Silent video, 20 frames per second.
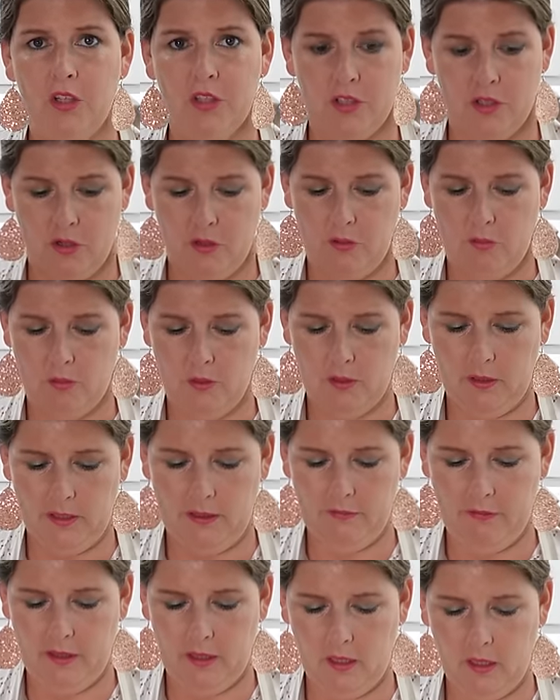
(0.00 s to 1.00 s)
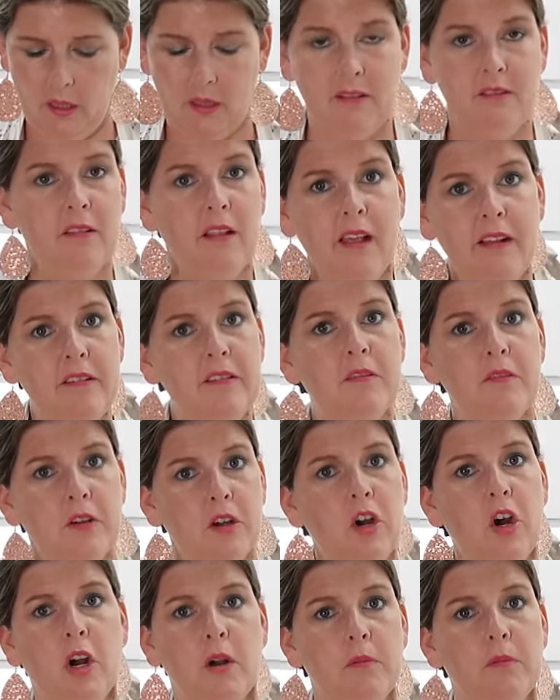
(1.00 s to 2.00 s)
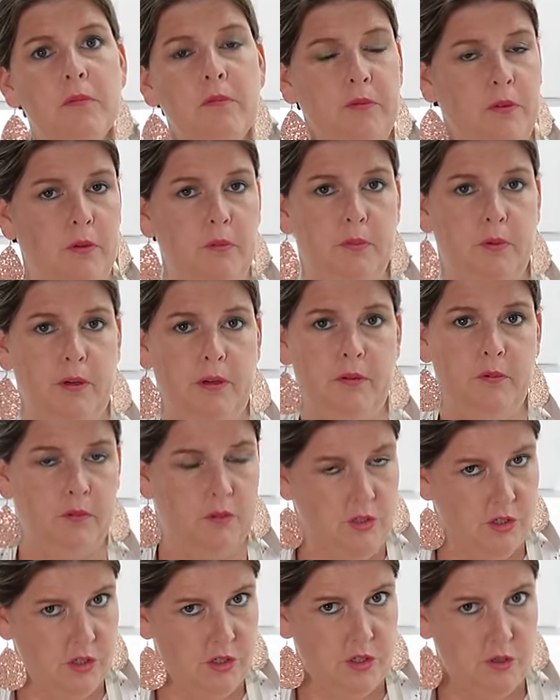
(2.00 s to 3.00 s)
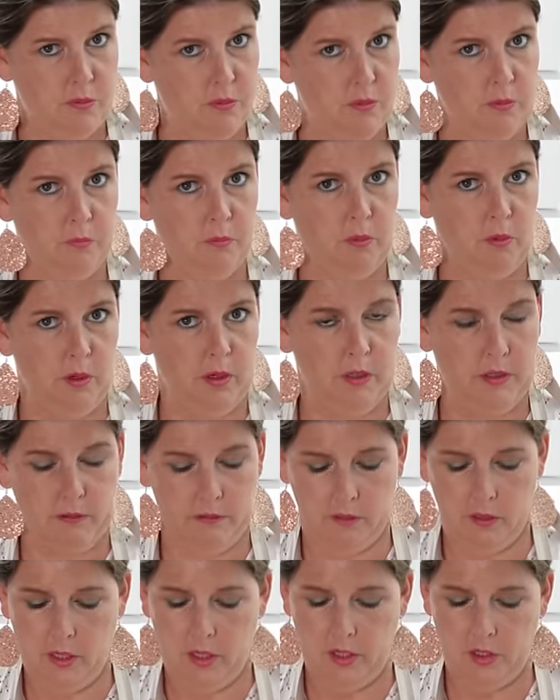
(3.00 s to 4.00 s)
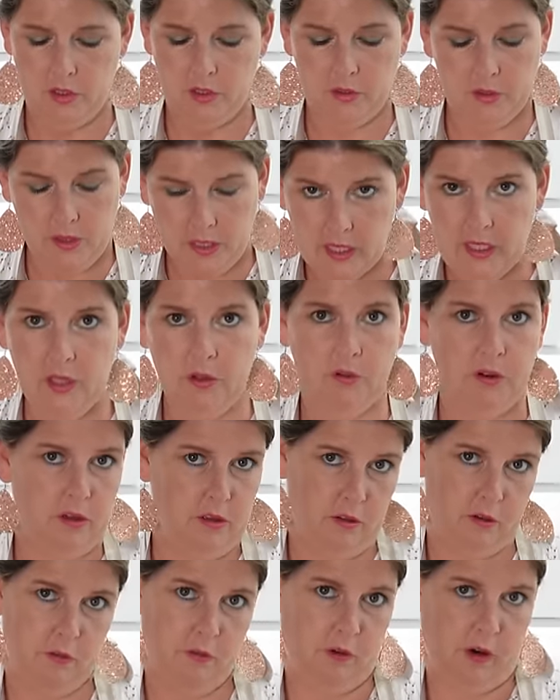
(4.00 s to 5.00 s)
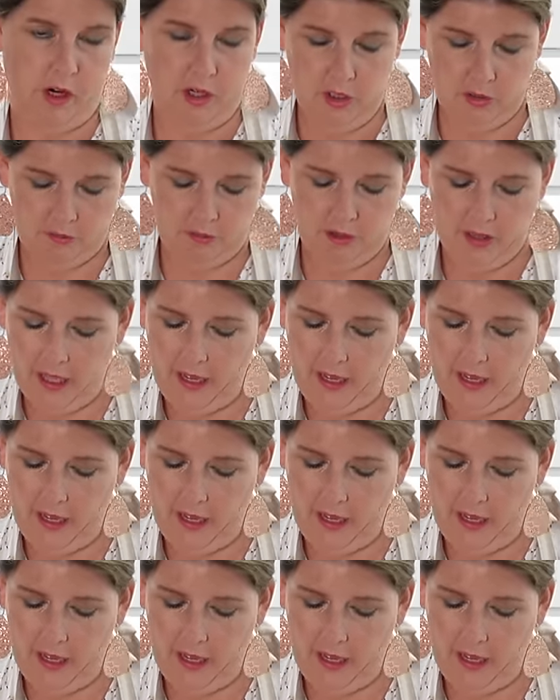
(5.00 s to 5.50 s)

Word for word: So we're leaving less of a carbon footprint, which is super important. So thank you, HelloFresh, for